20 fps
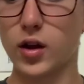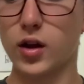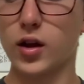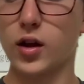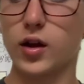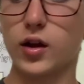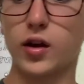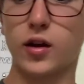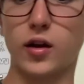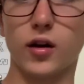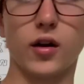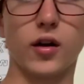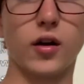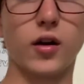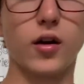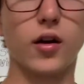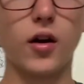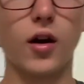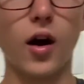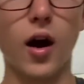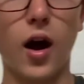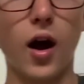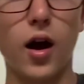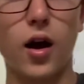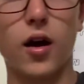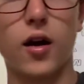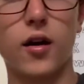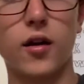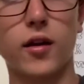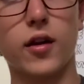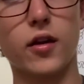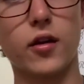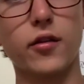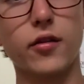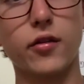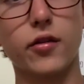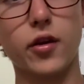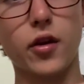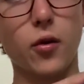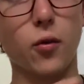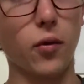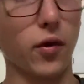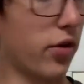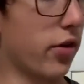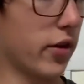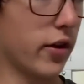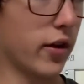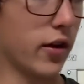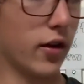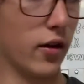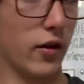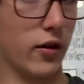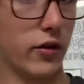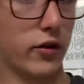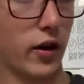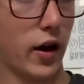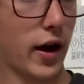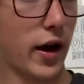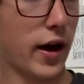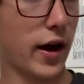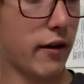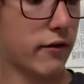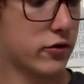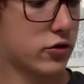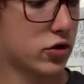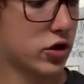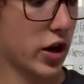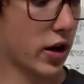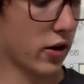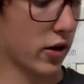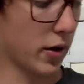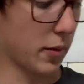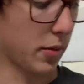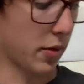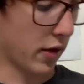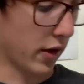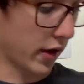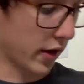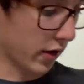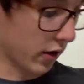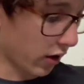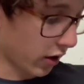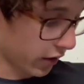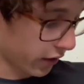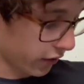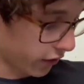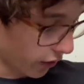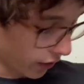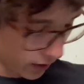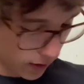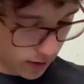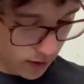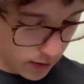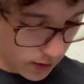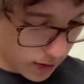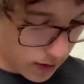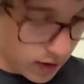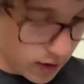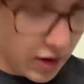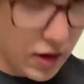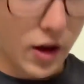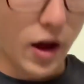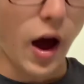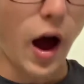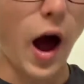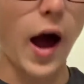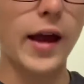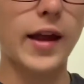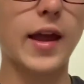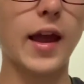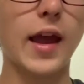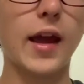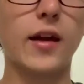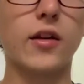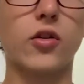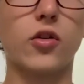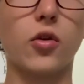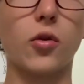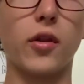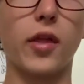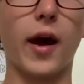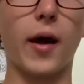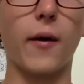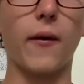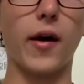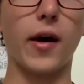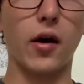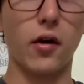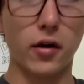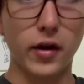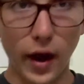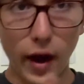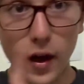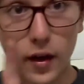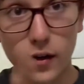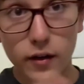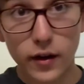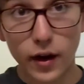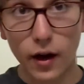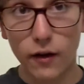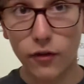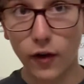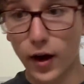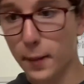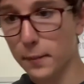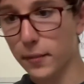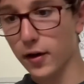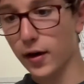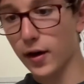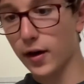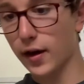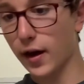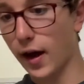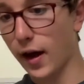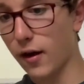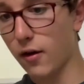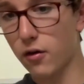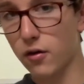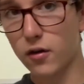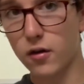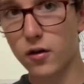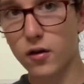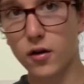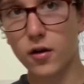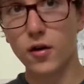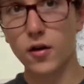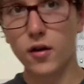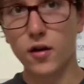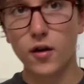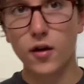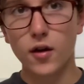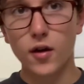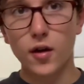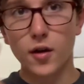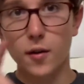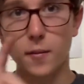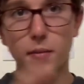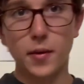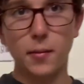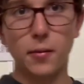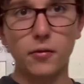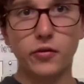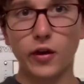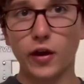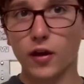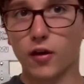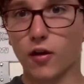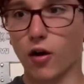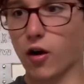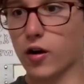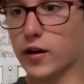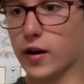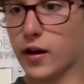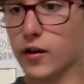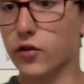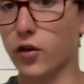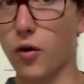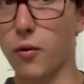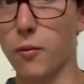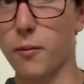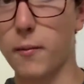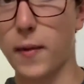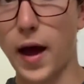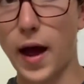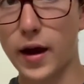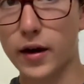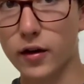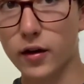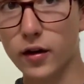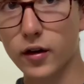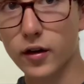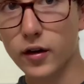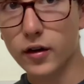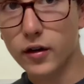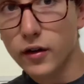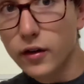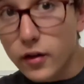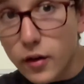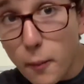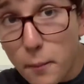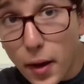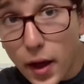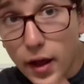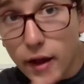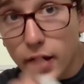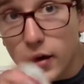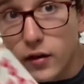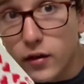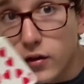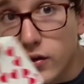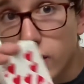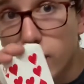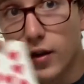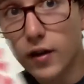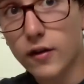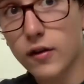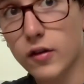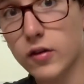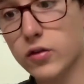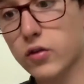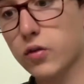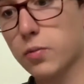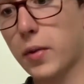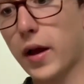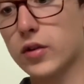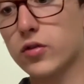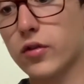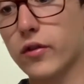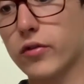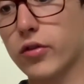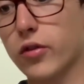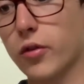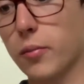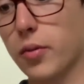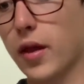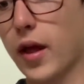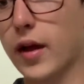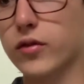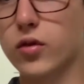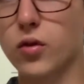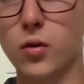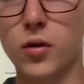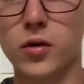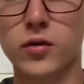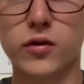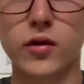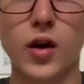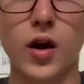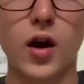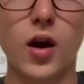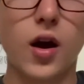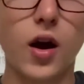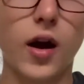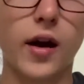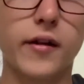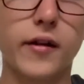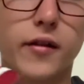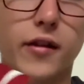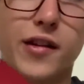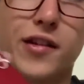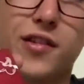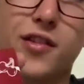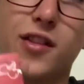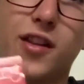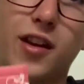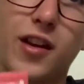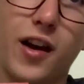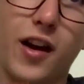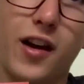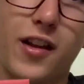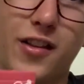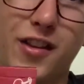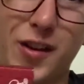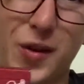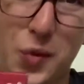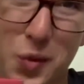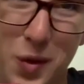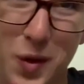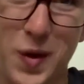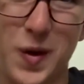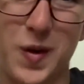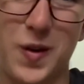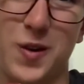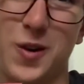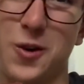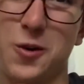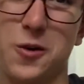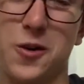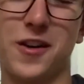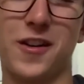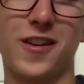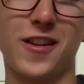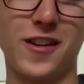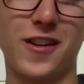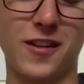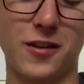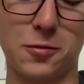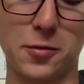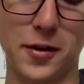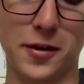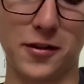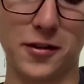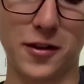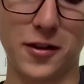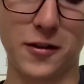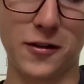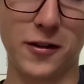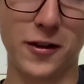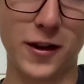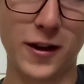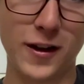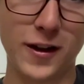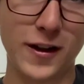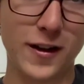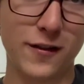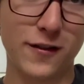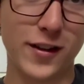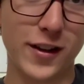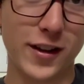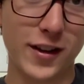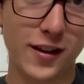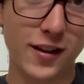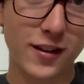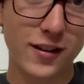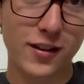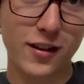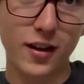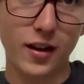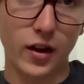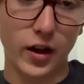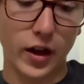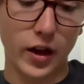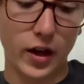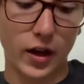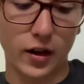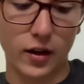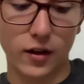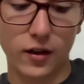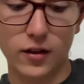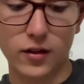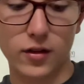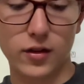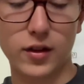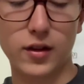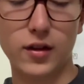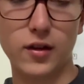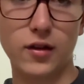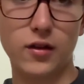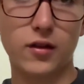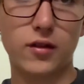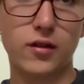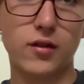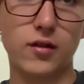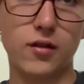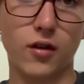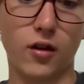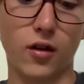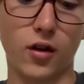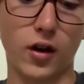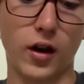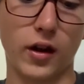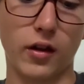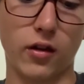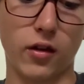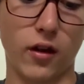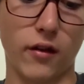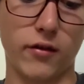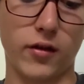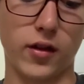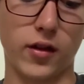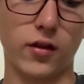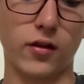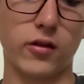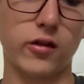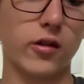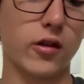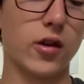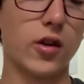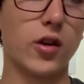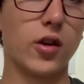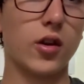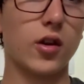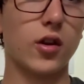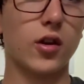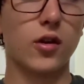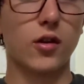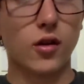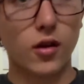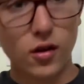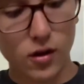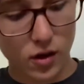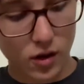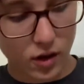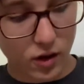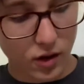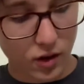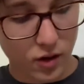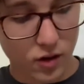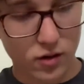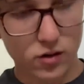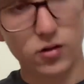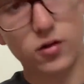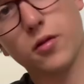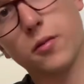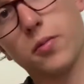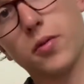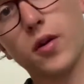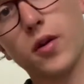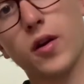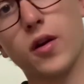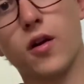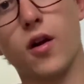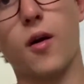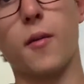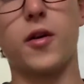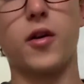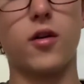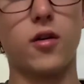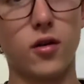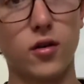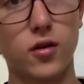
Here's it with these. I have cherry playing cards, so I can't do it that well, okay? Now, if I bring out... People say card decks don't matter. Depends, especially if they're plastic ones. I recently got these. We're going to do one of these pretty soon. But here's a little hint. I love these. And they're pretty common.